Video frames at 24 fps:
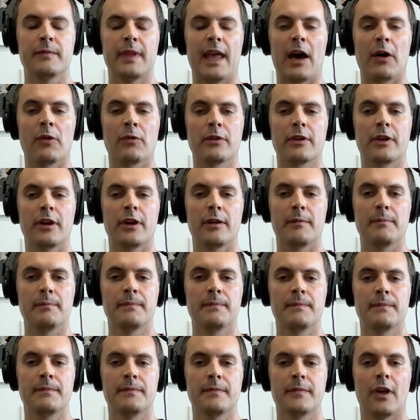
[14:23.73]
outcome
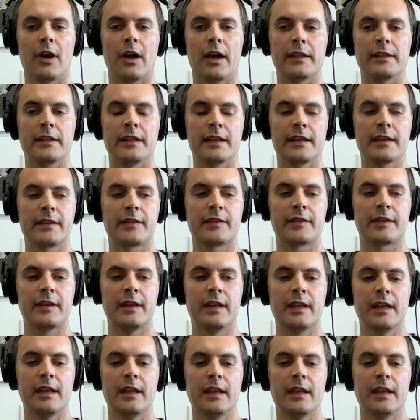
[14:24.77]
on this.